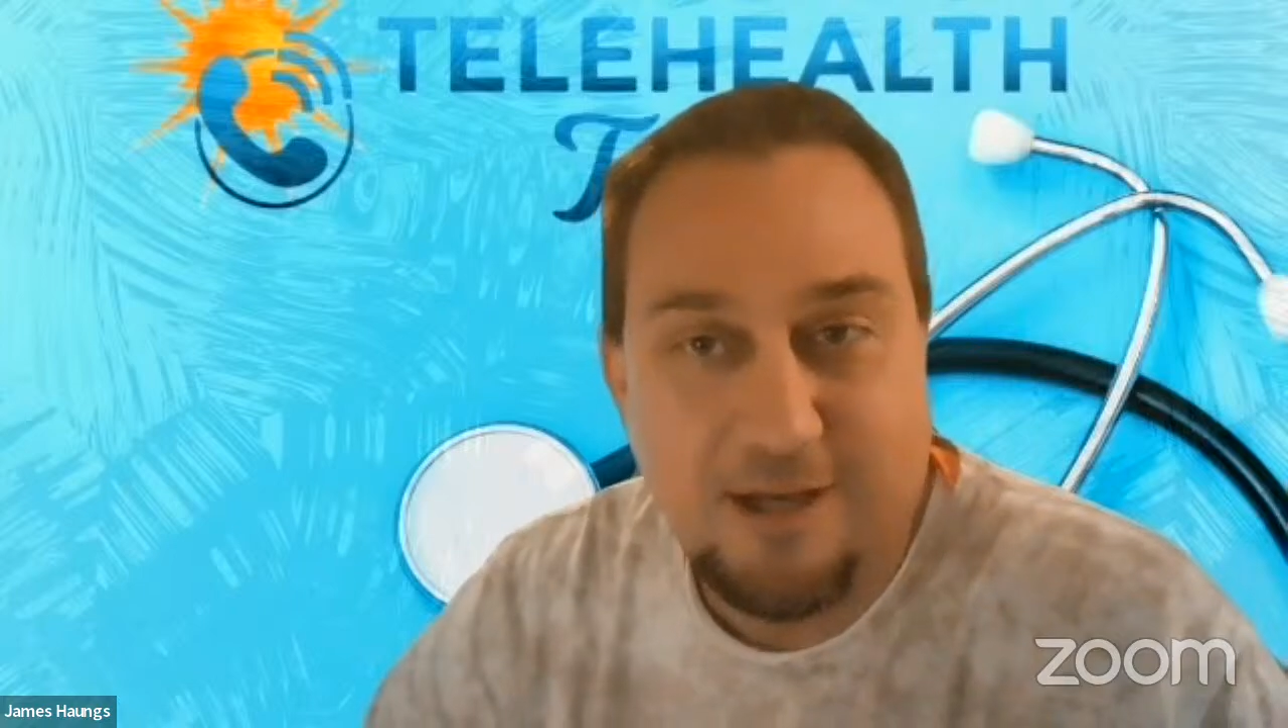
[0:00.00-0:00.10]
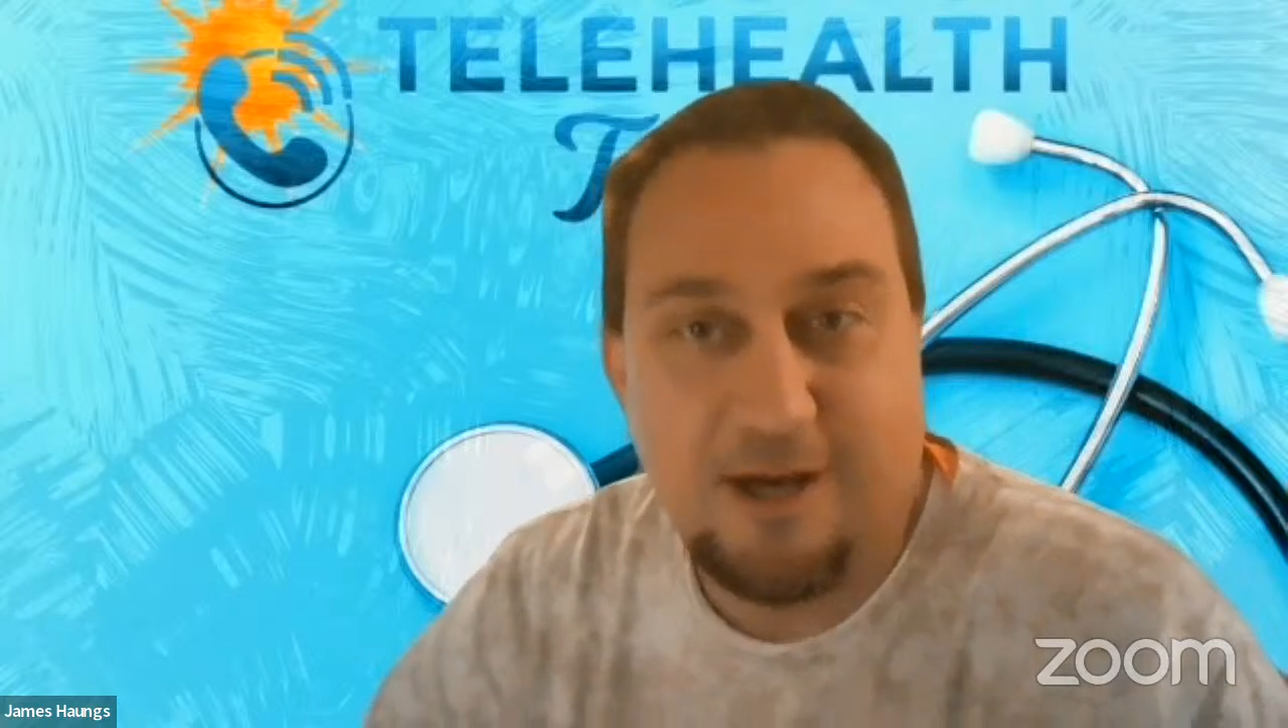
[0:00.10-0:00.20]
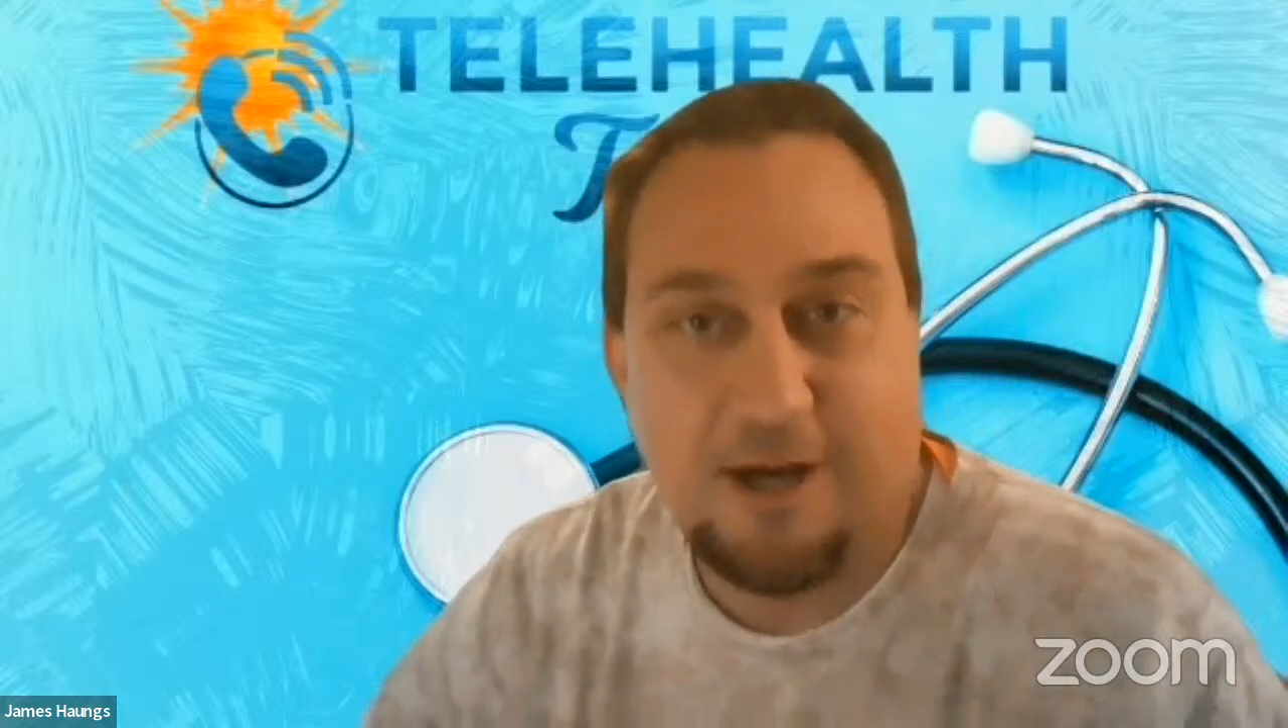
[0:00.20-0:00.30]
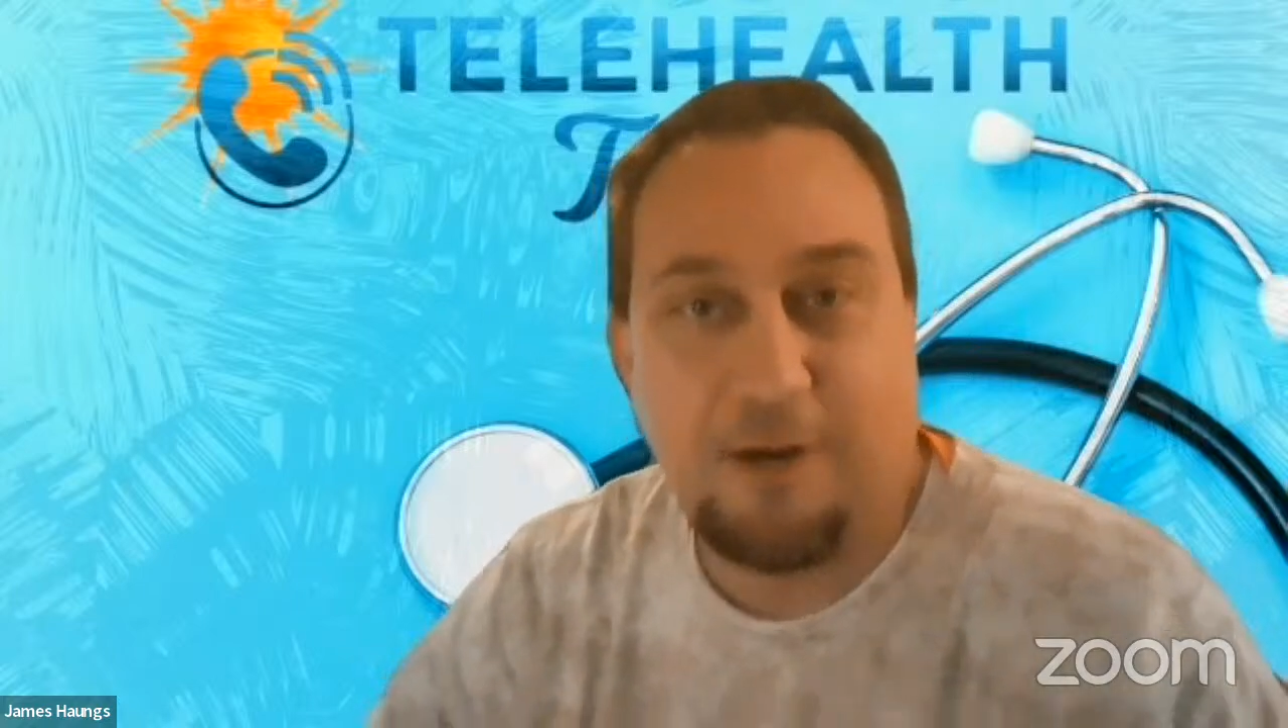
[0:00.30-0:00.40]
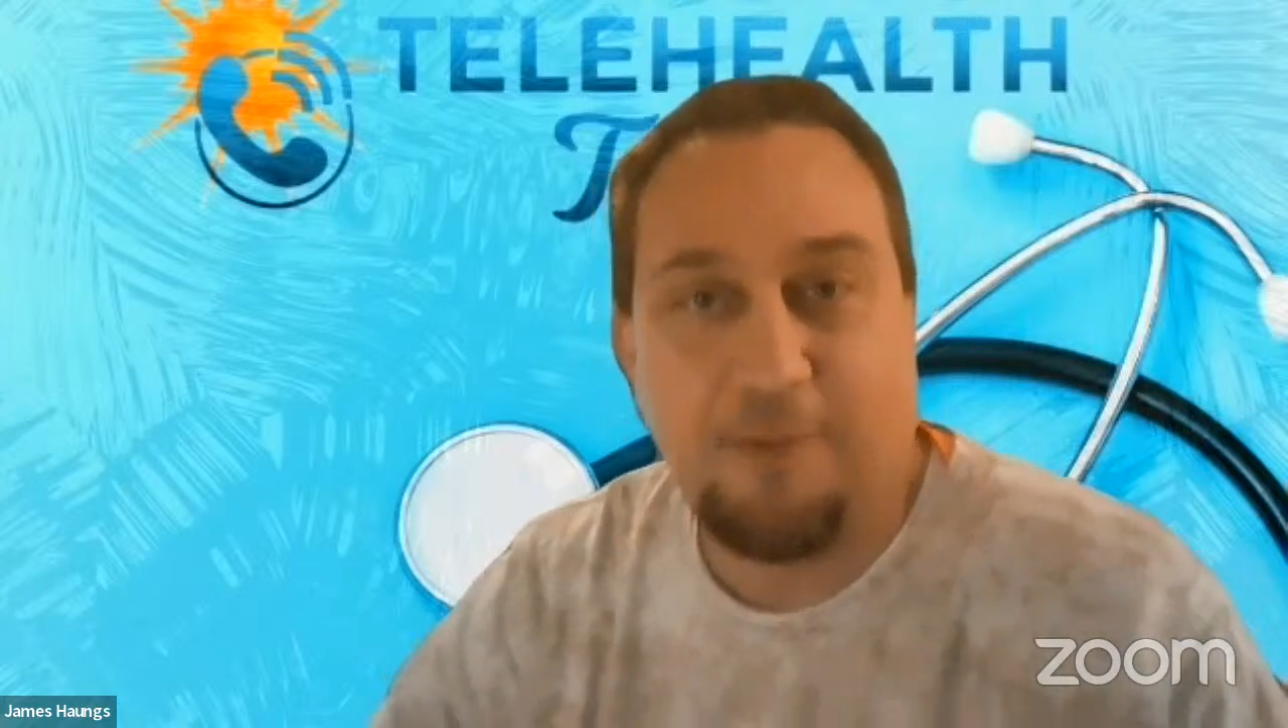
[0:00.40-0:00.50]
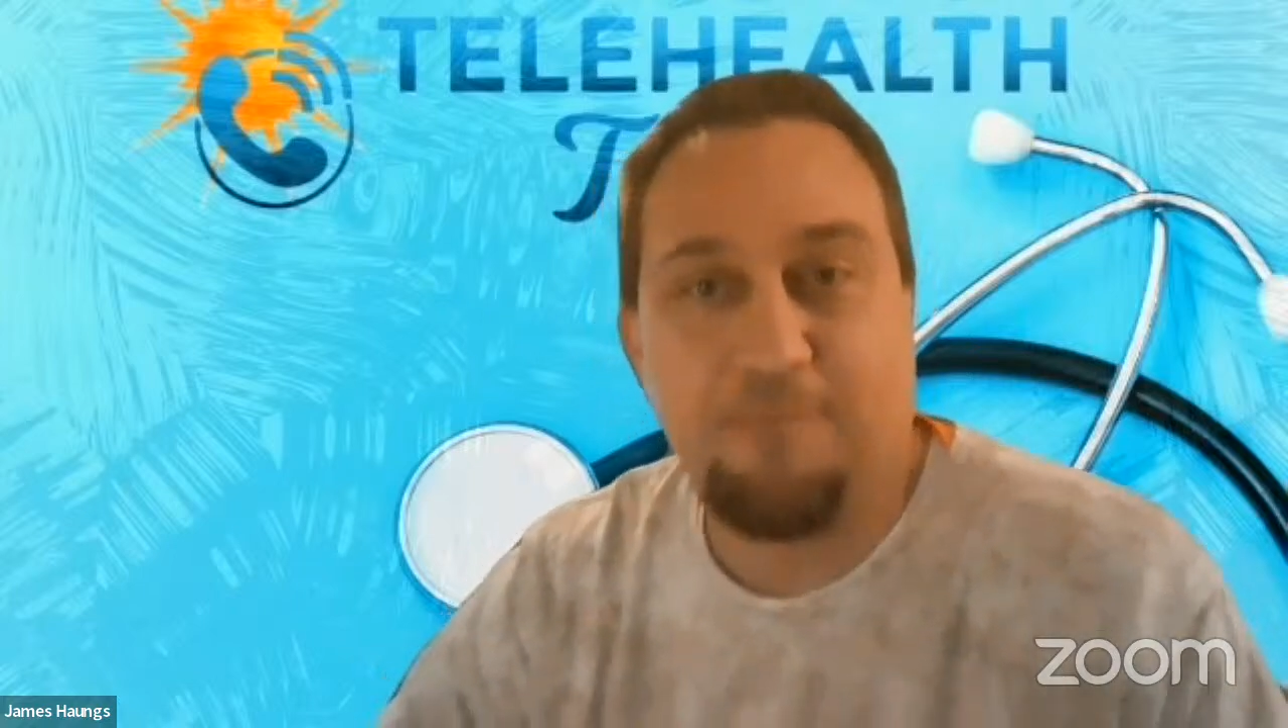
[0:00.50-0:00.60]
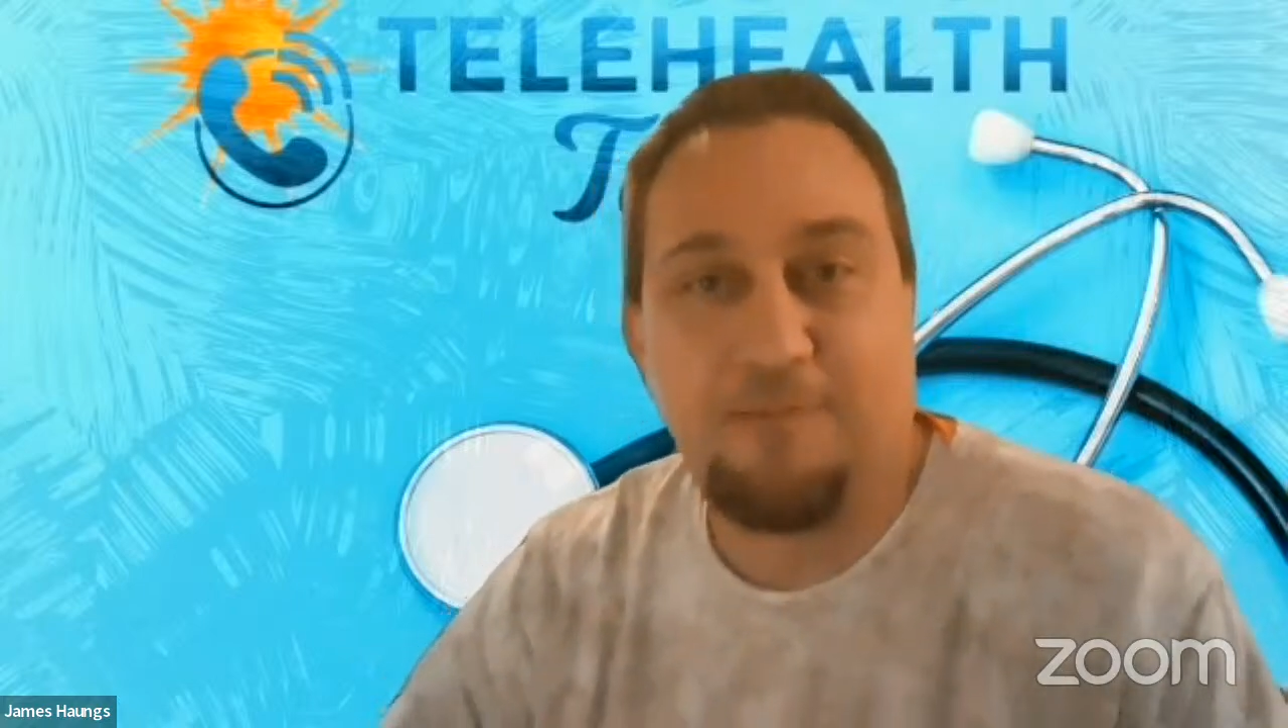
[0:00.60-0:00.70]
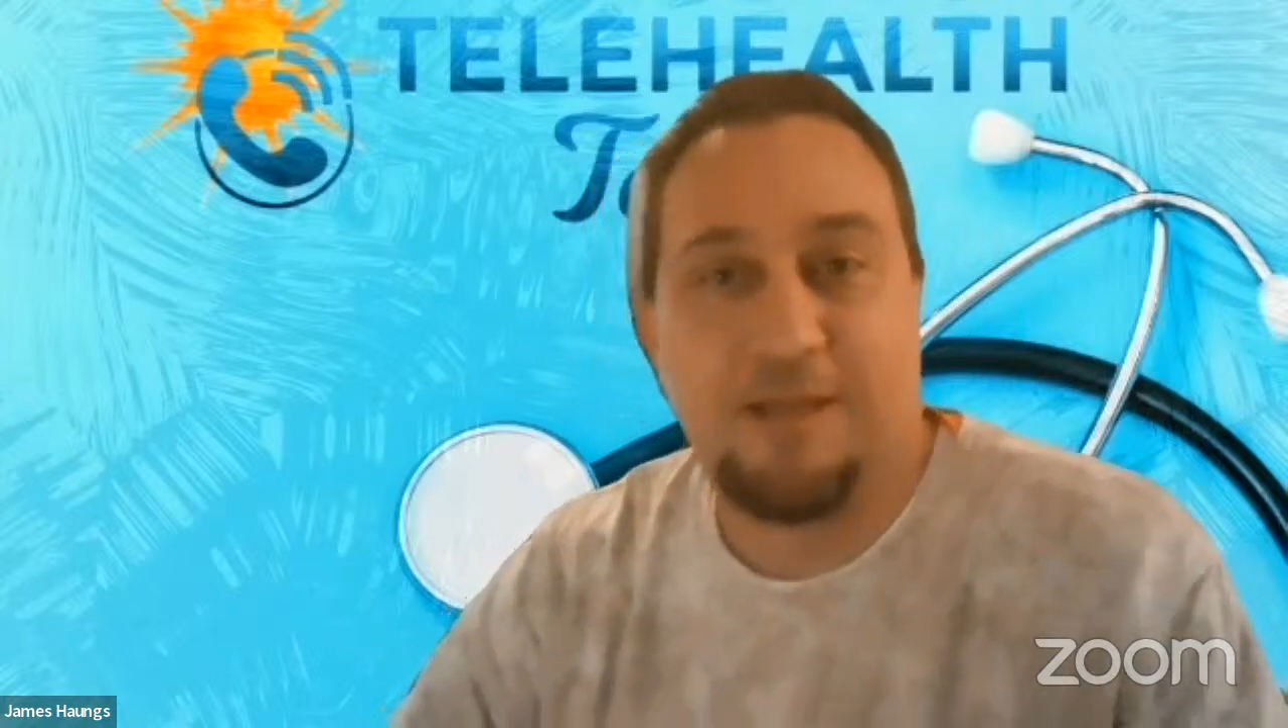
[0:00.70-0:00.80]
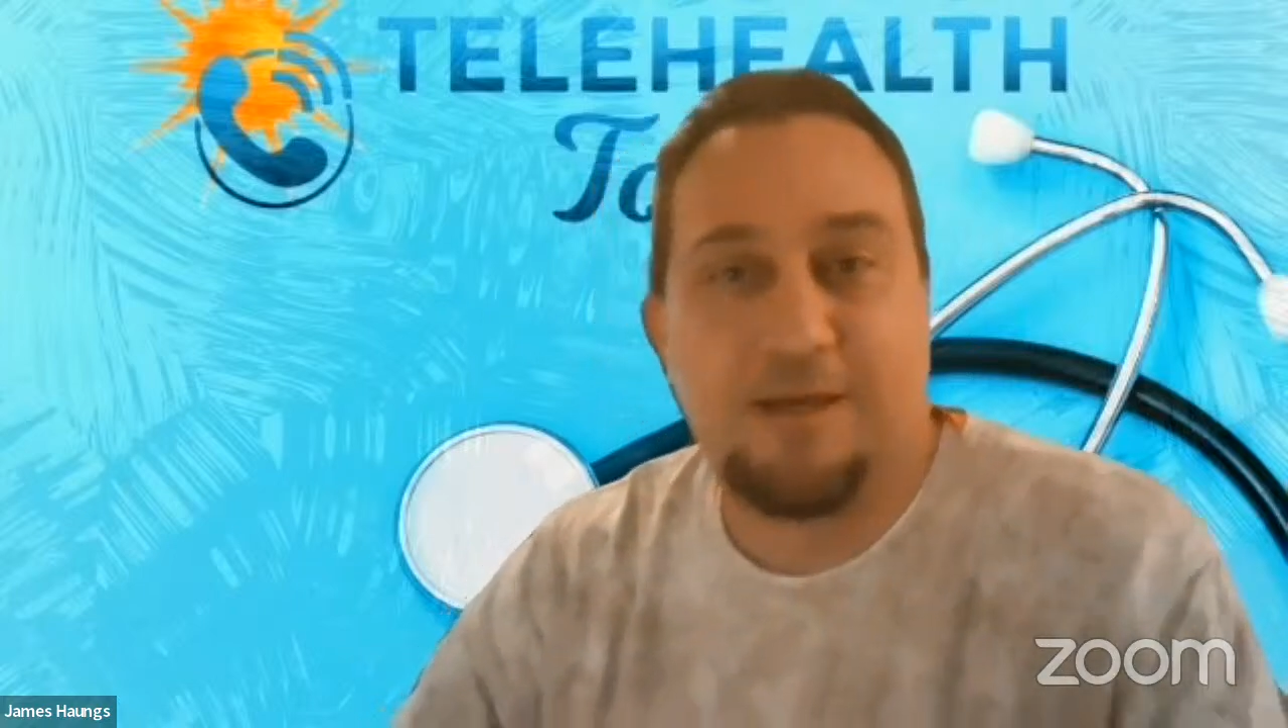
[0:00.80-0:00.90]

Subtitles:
They